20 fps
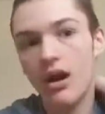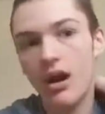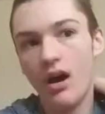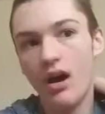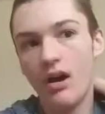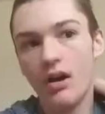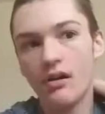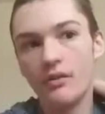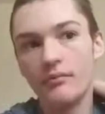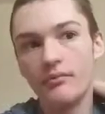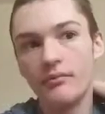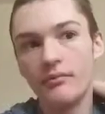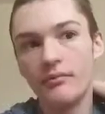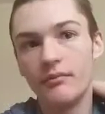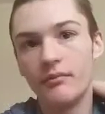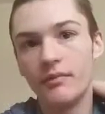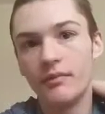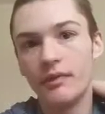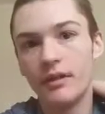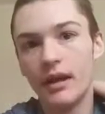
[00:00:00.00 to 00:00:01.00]
um,
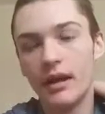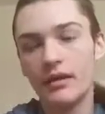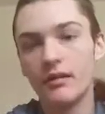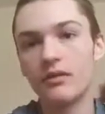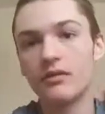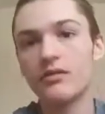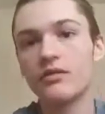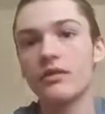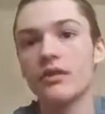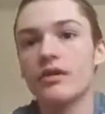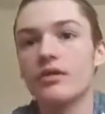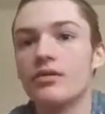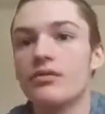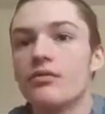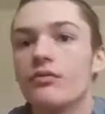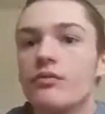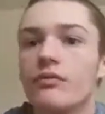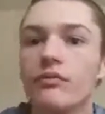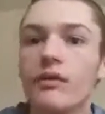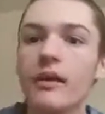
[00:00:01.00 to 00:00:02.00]
and the joints
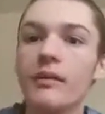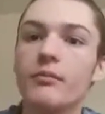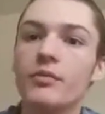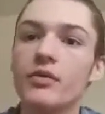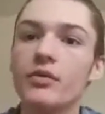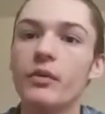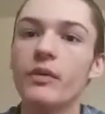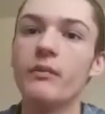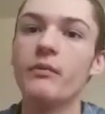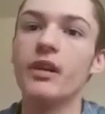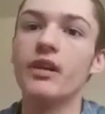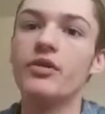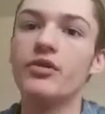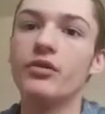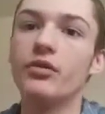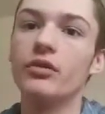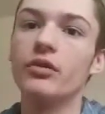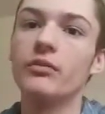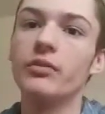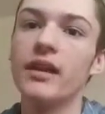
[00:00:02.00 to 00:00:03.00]
right between my
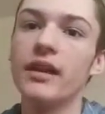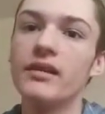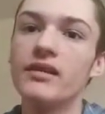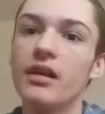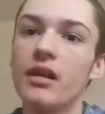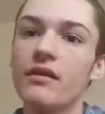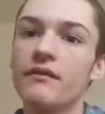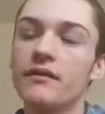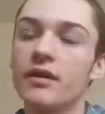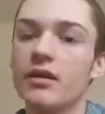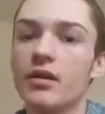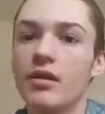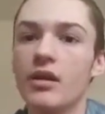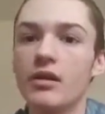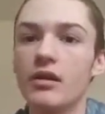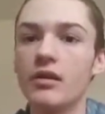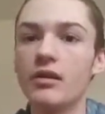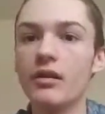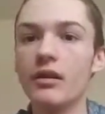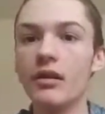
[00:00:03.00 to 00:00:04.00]
shoulder blades often
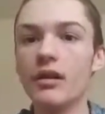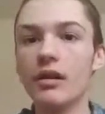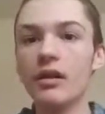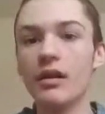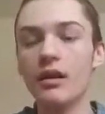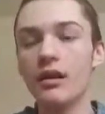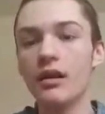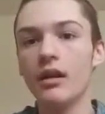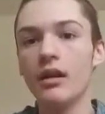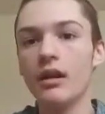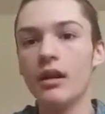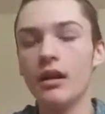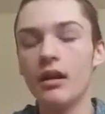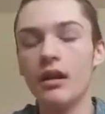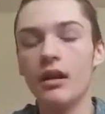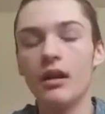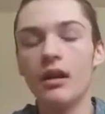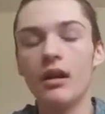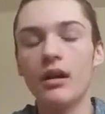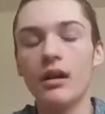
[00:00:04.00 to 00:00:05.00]
hurt,
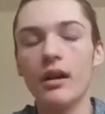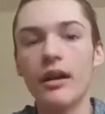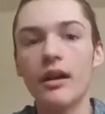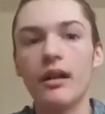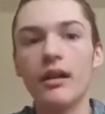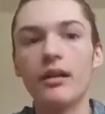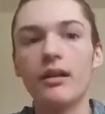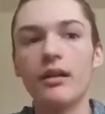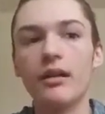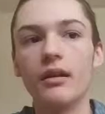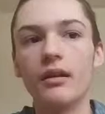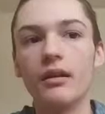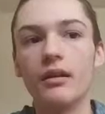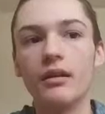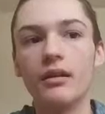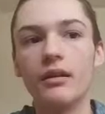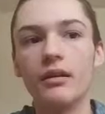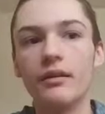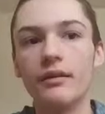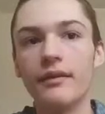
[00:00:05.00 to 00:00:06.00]
and
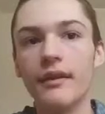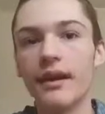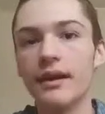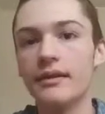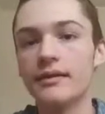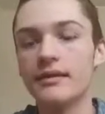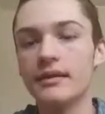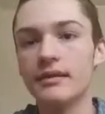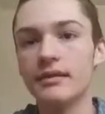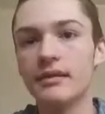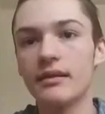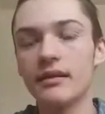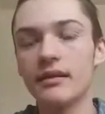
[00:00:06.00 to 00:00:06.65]
uh, that's